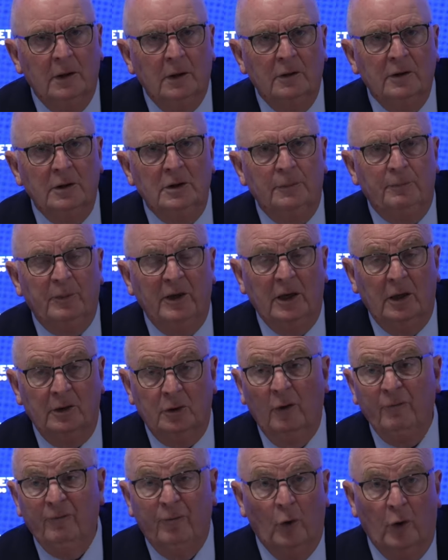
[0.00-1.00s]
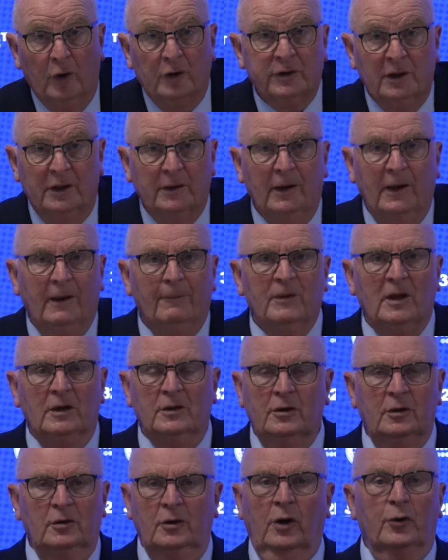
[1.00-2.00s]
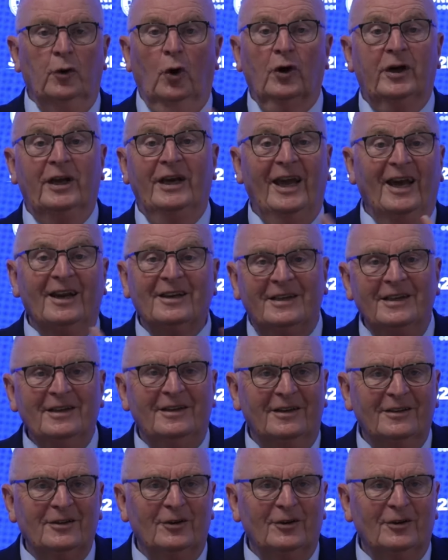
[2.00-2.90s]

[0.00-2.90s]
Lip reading: These players, unfortunately, they're not connected.